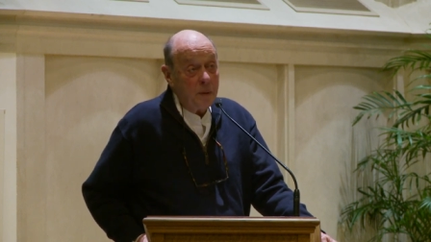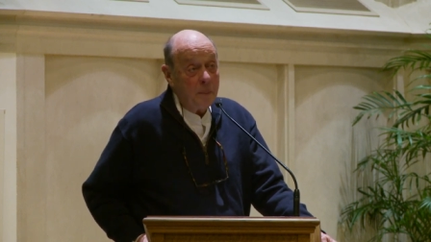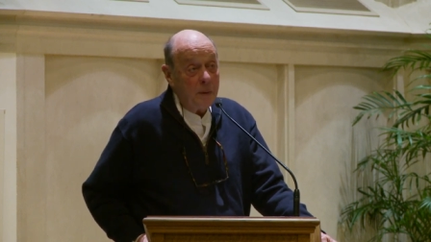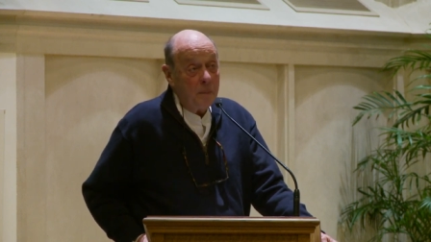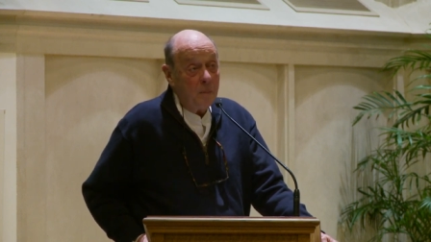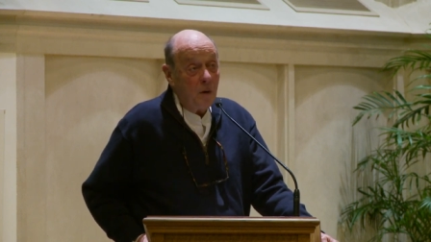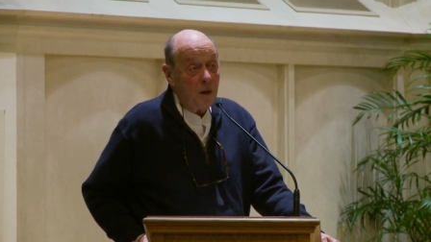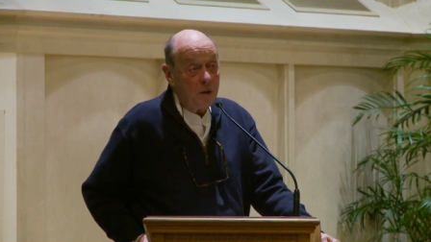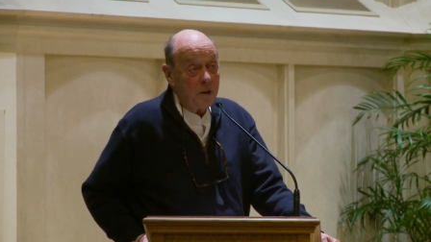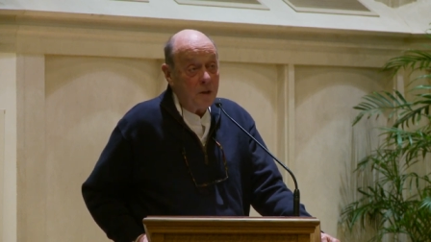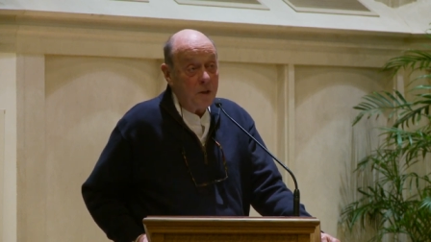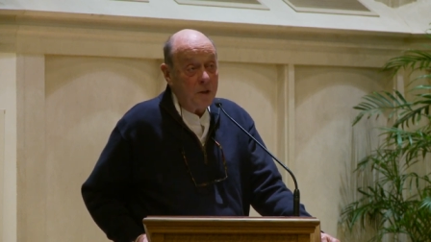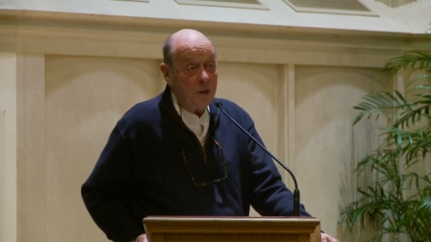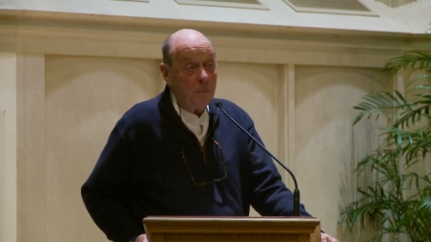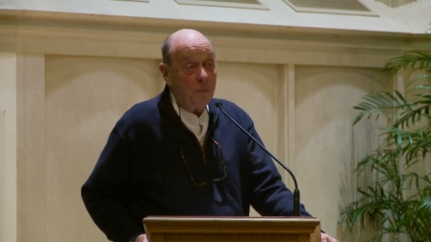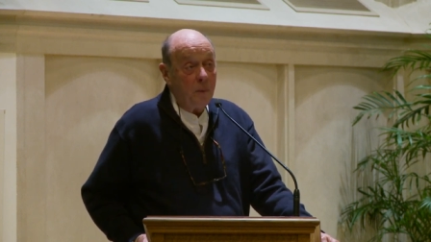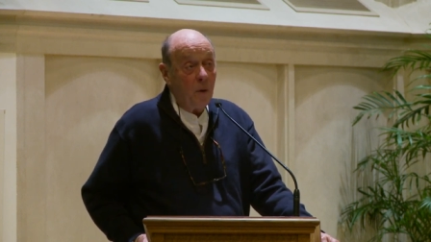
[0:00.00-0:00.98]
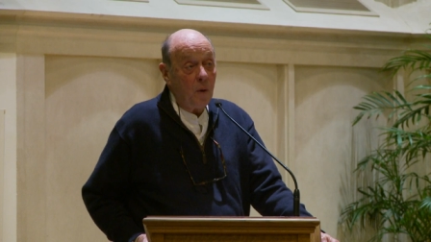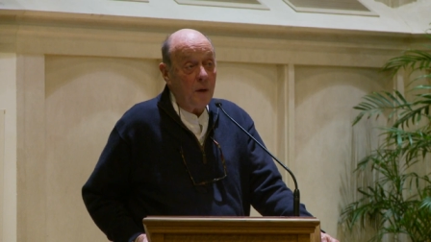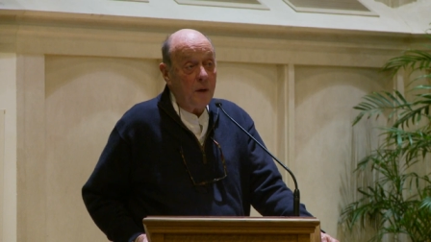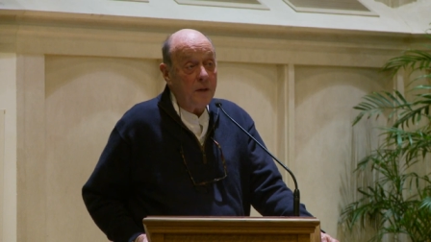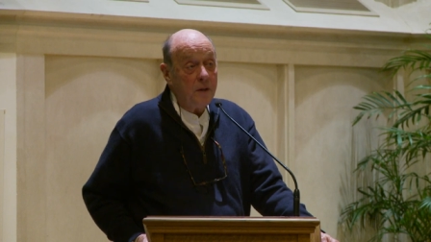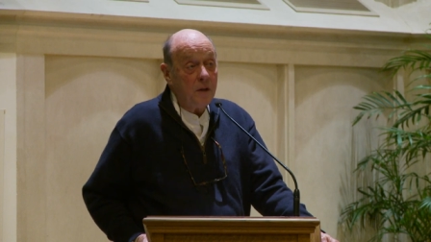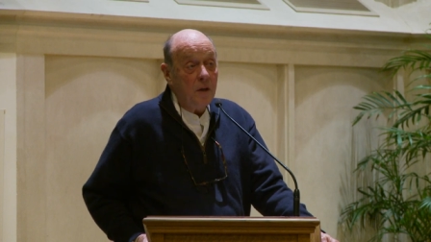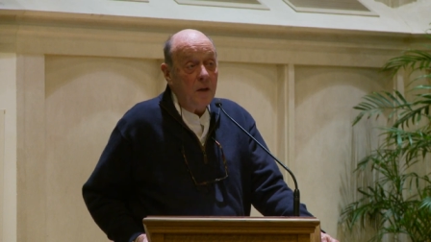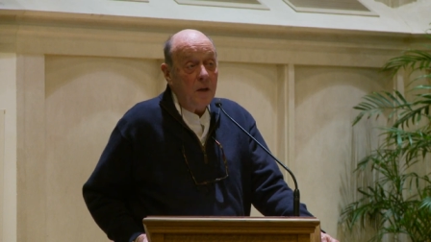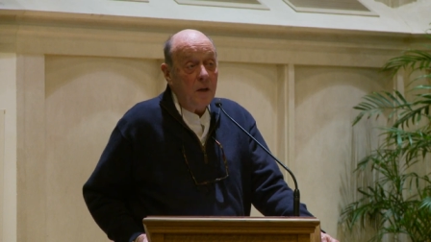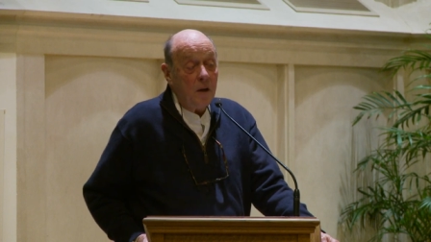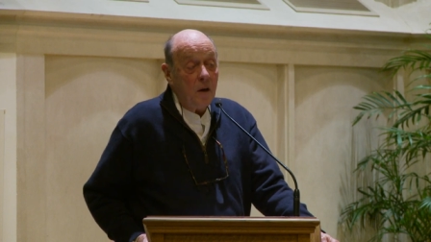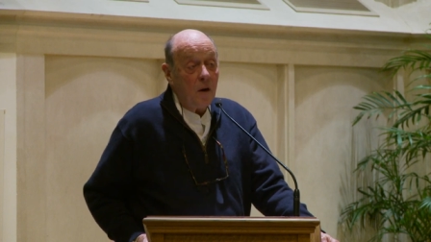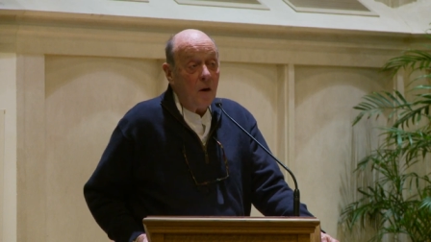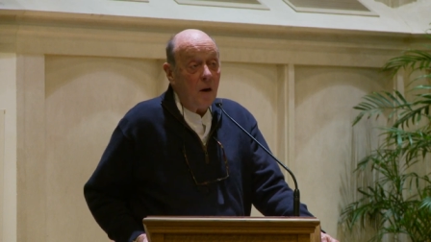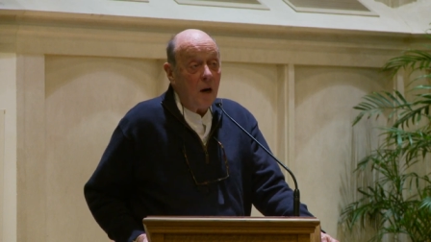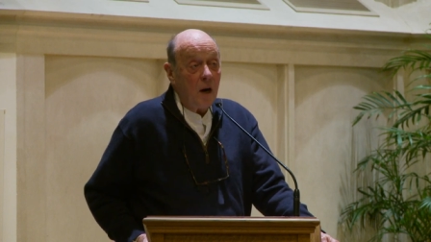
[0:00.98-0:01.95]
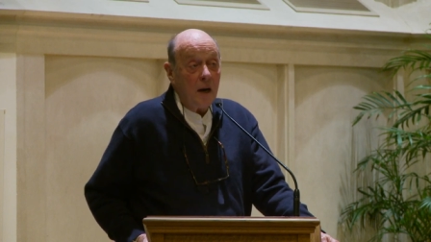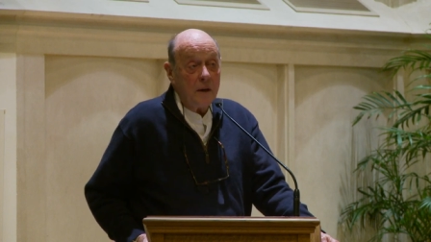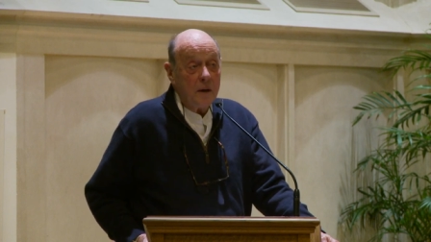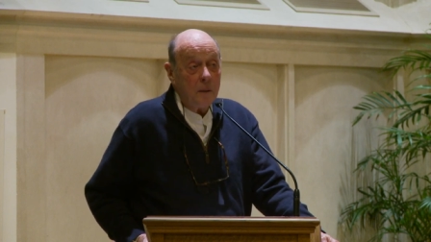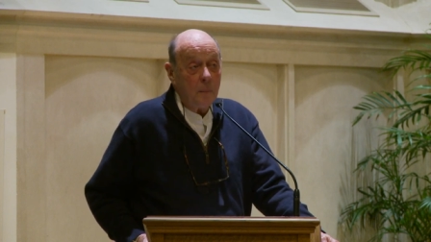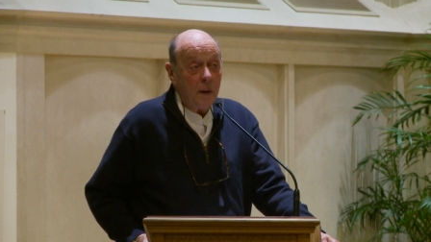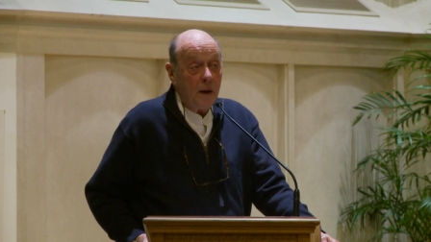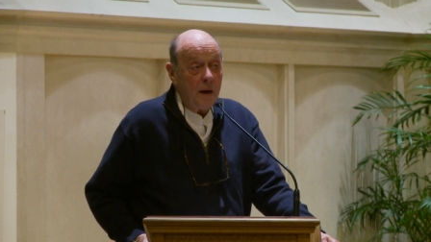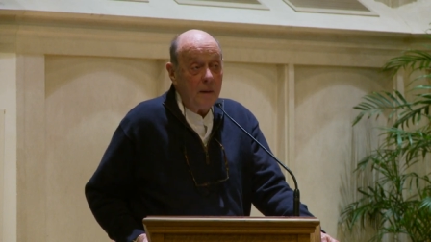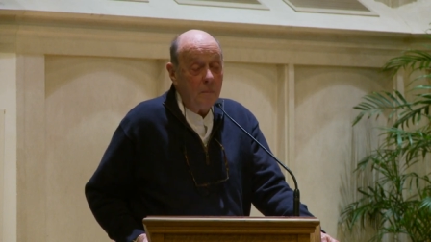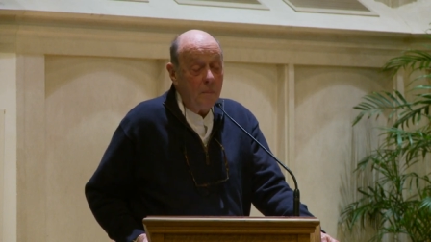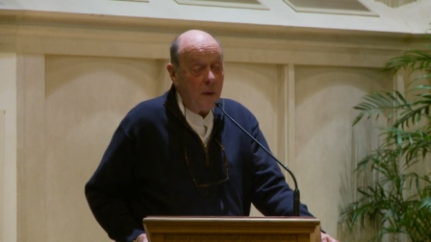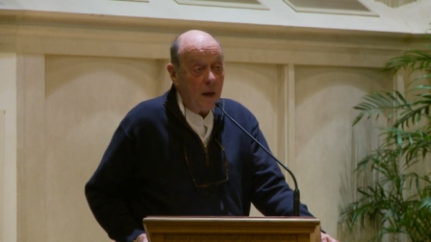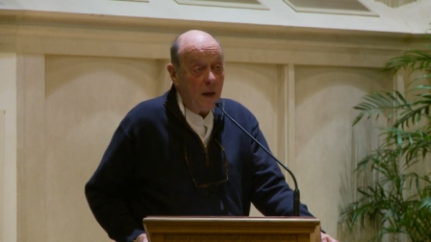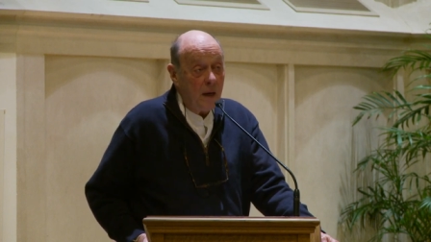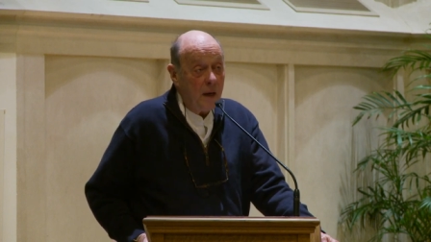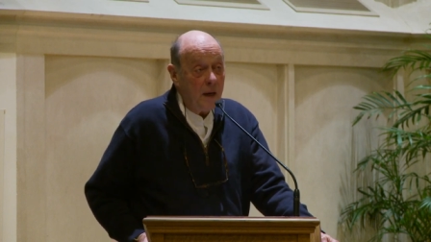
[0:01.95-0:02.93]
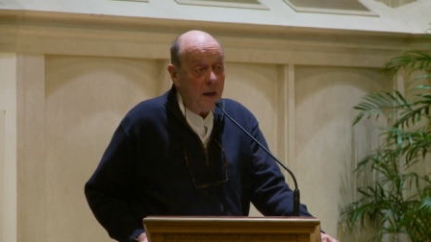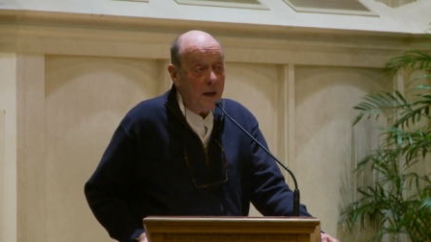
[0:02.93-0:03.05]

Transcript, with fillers: marshes in Poland, are occupied by